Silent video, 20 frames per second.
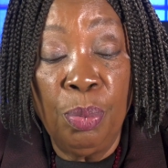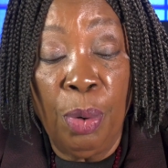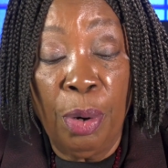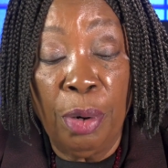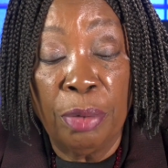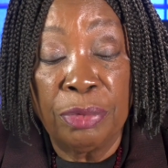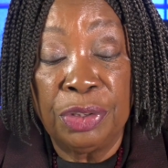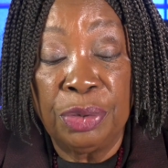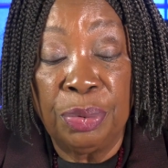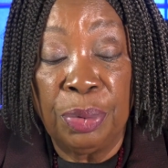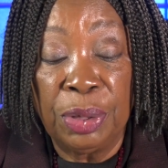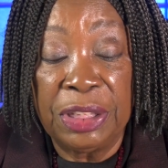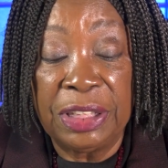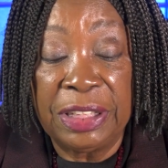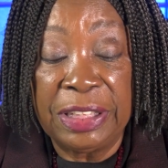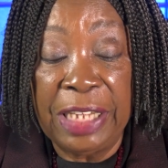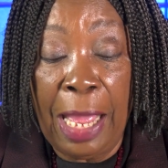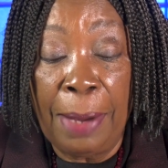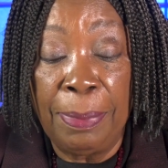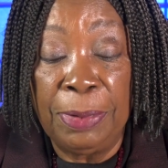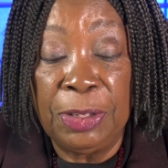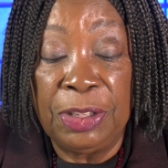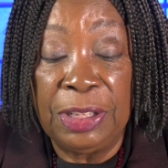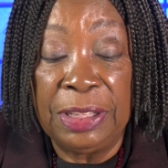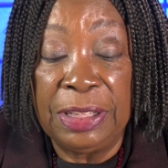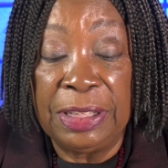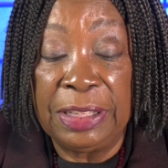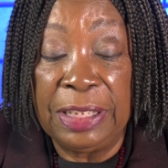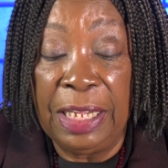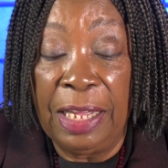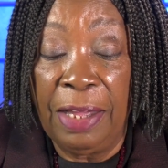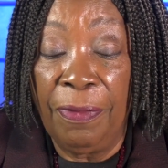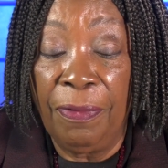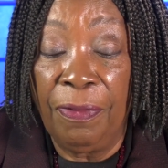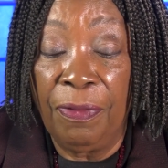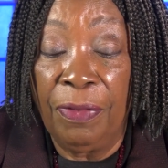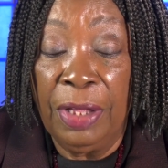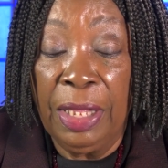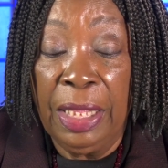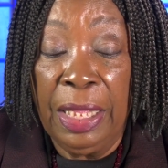works to establish
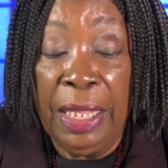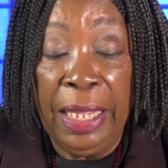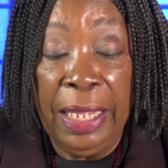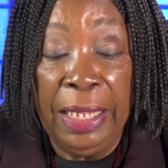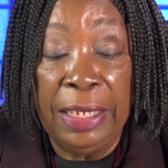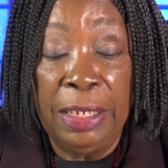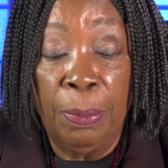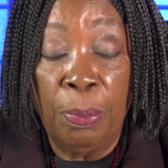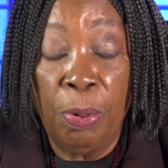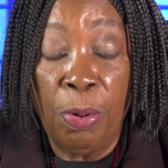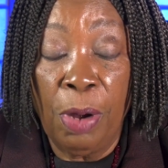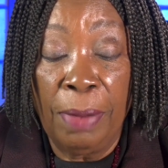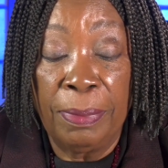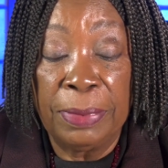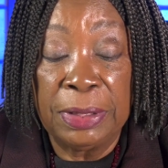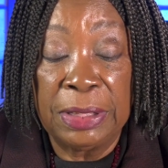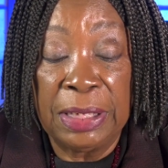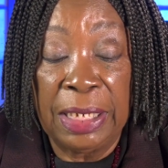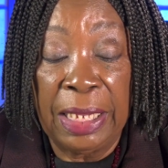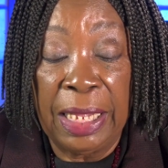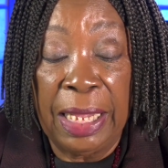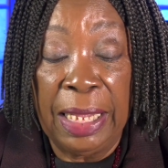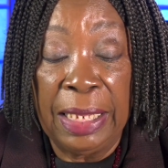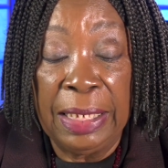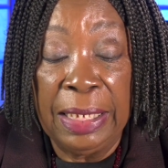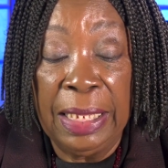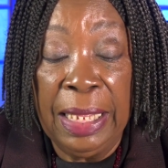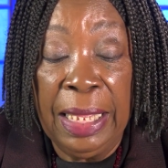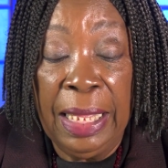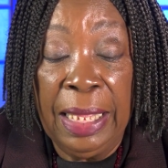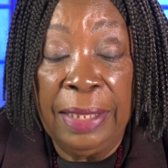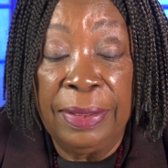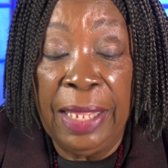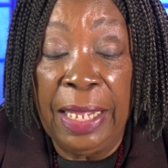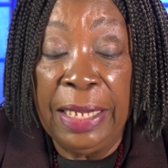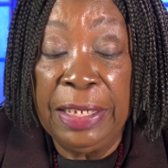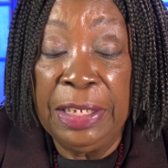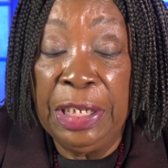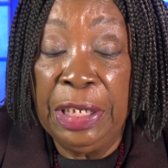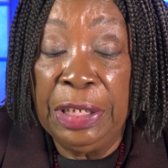itself in the promised land,
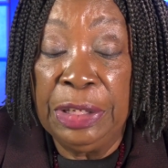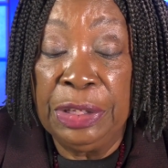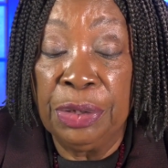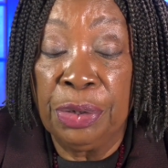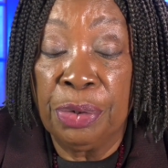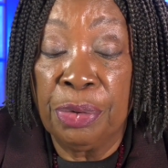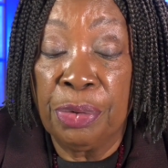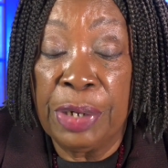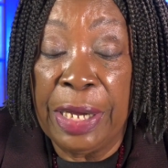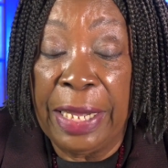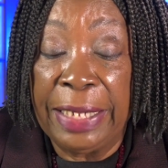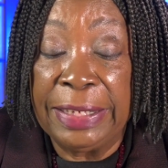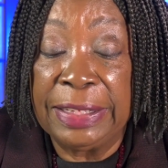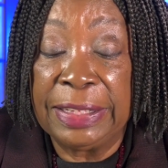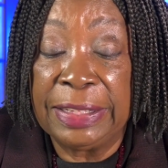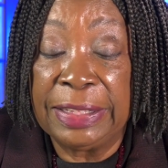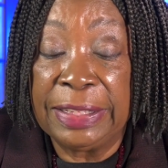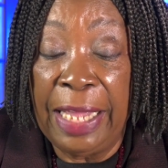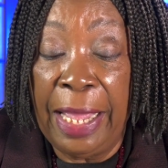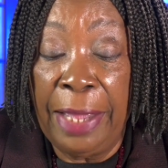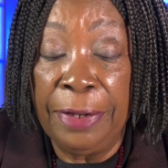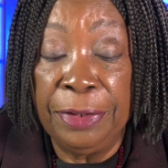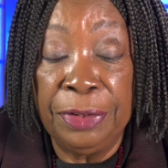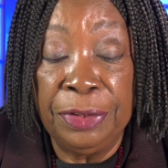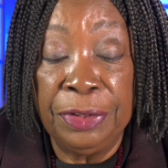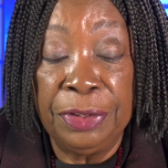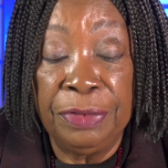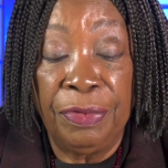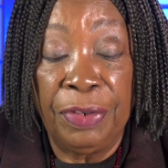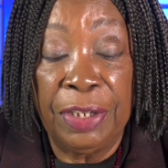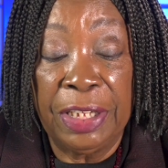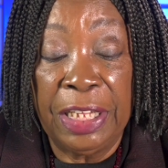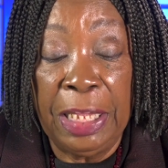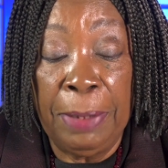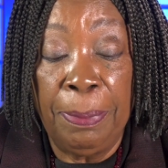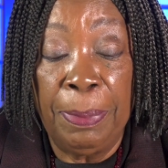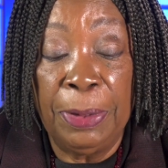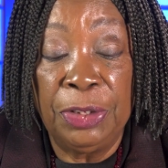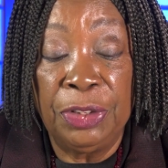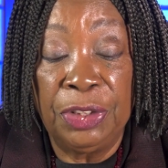they need to create standards for
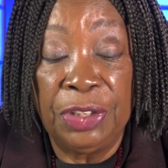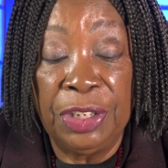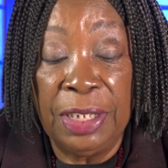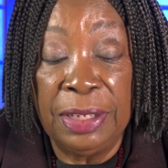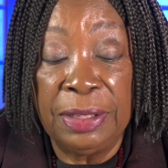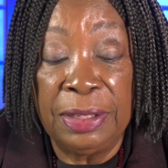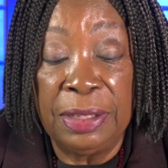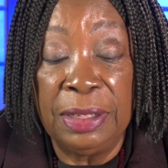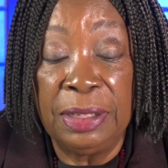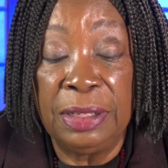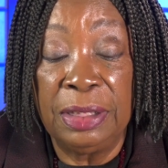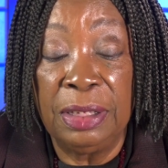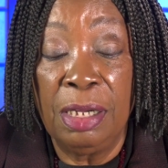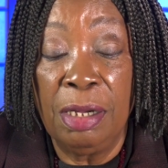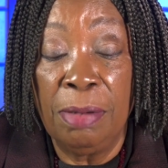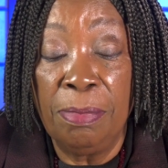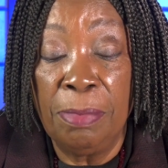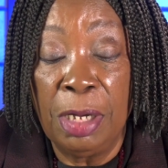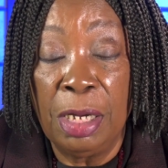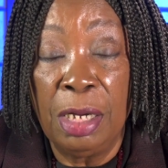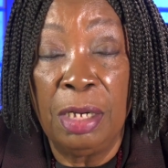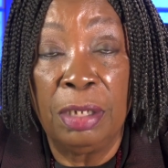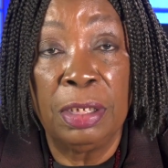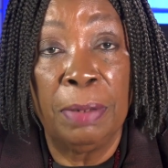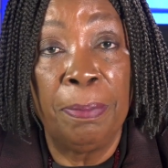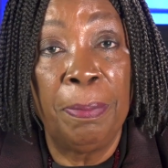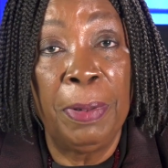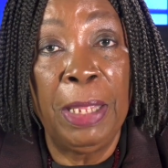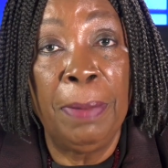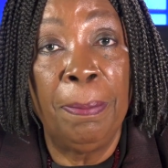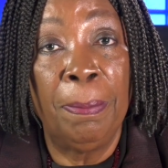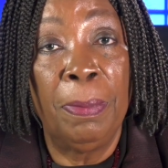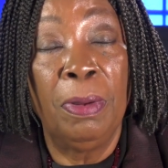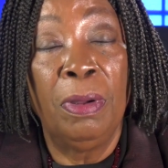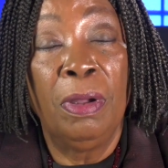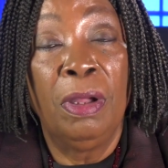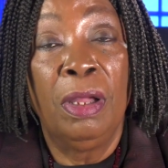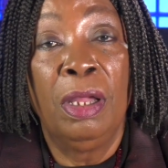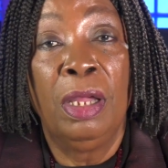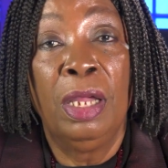keeping justice among the people.
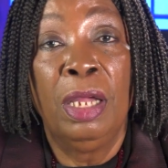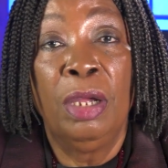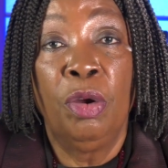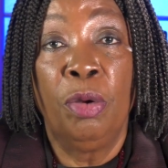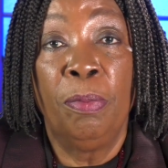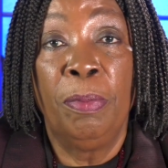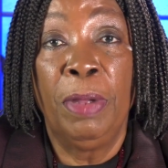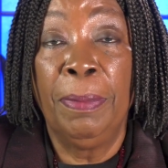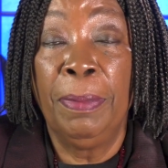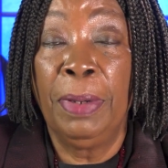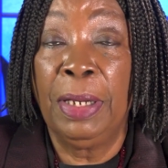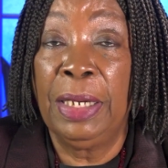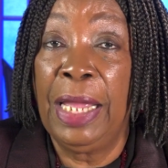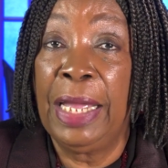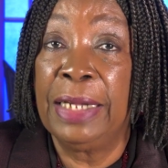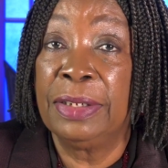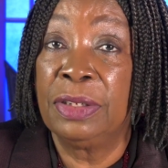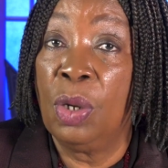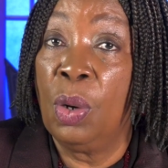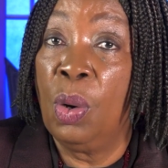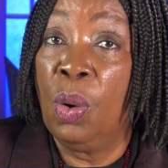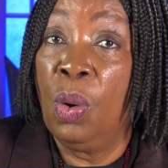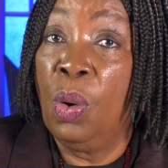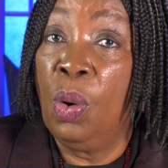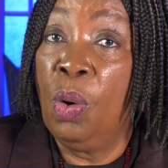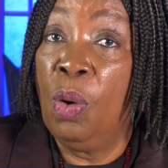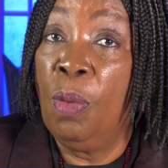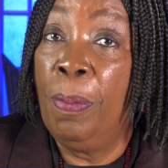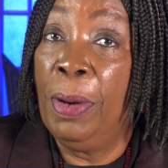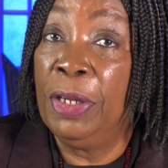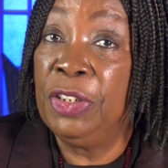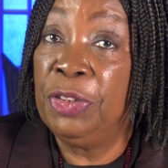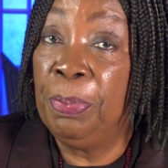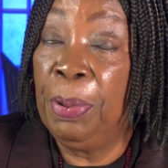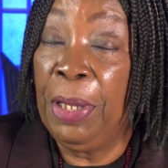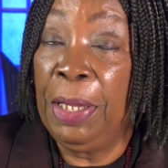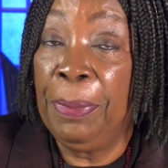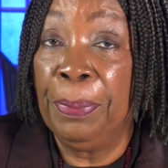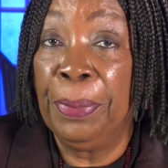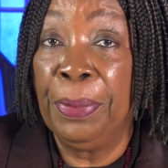Remember, class, a whole bunch of
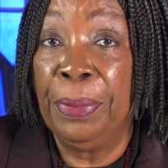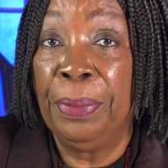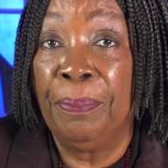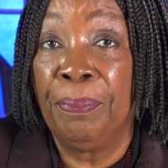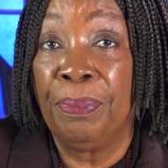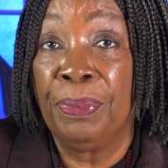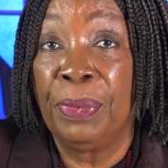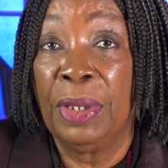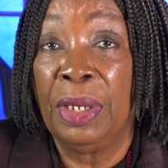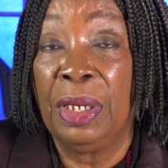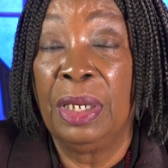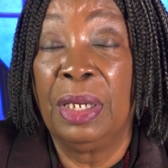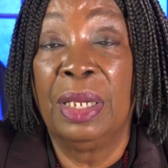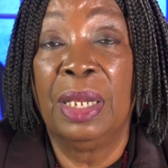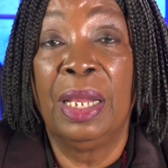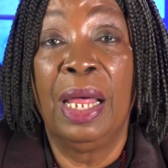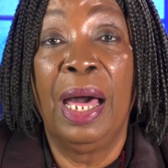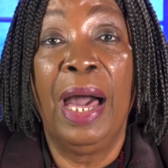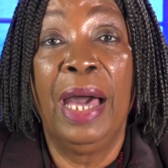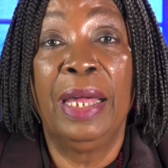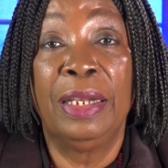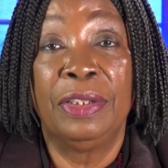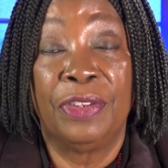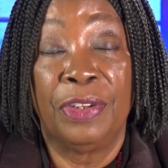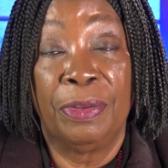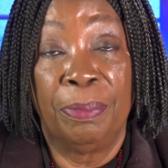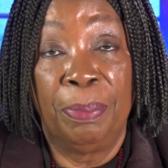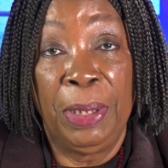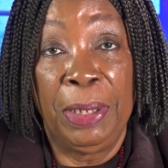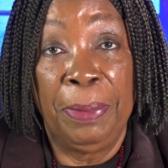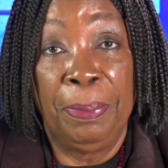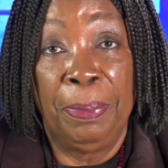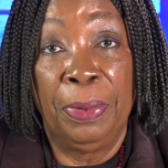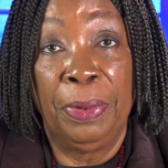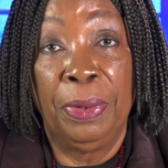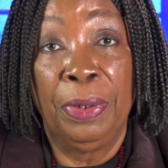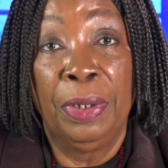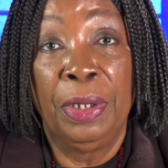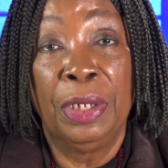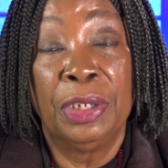people, lots of
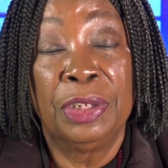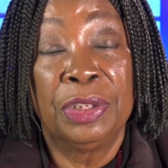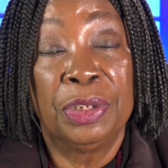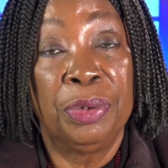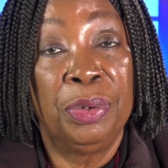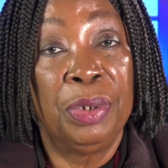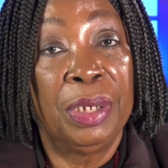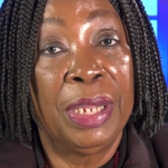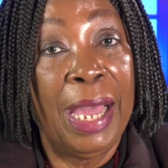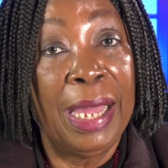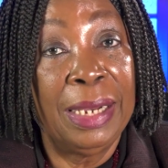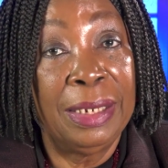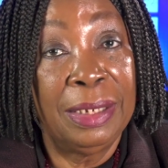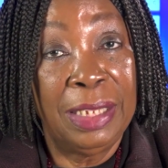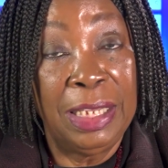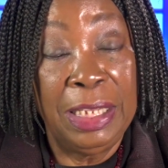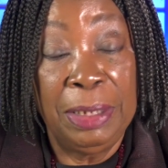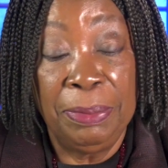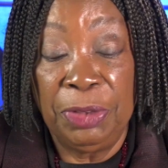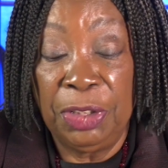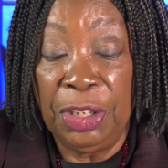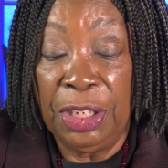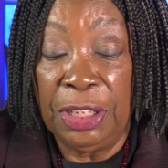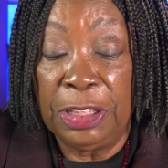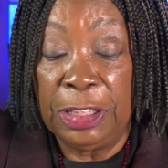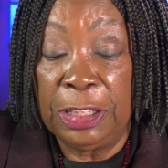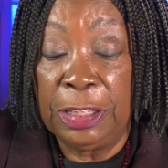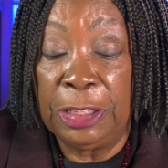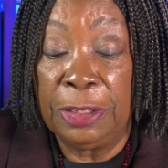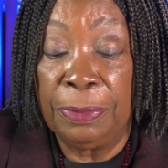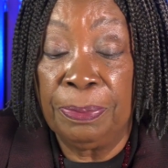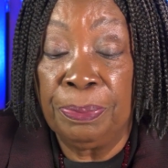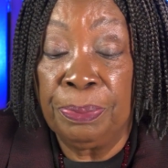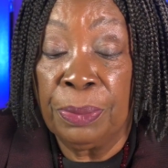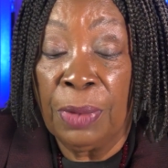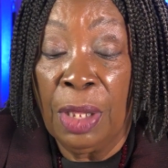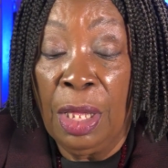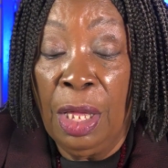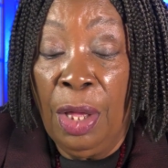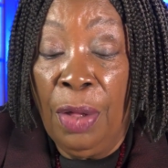people. So you got to keep justice.
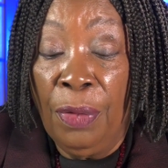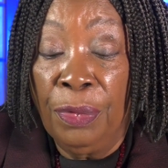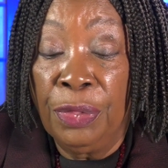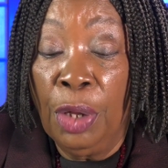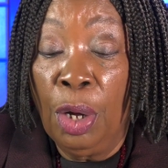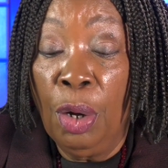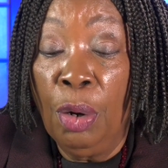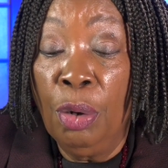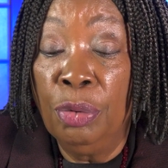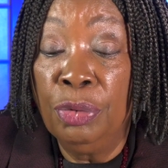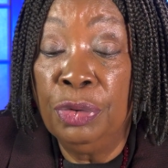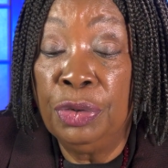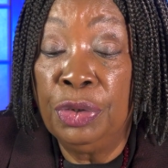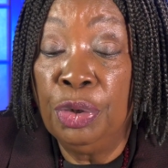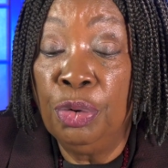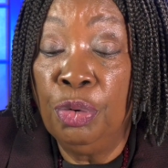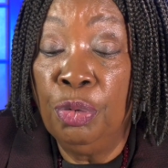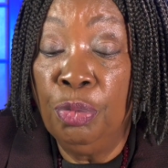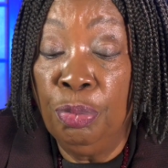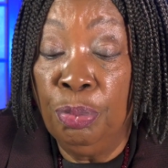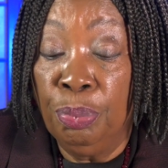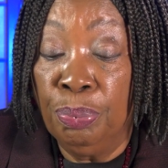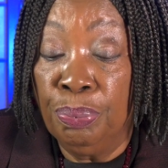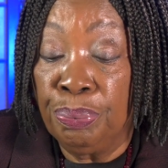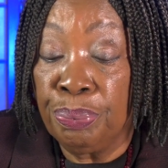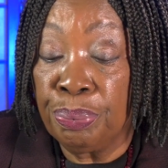Those who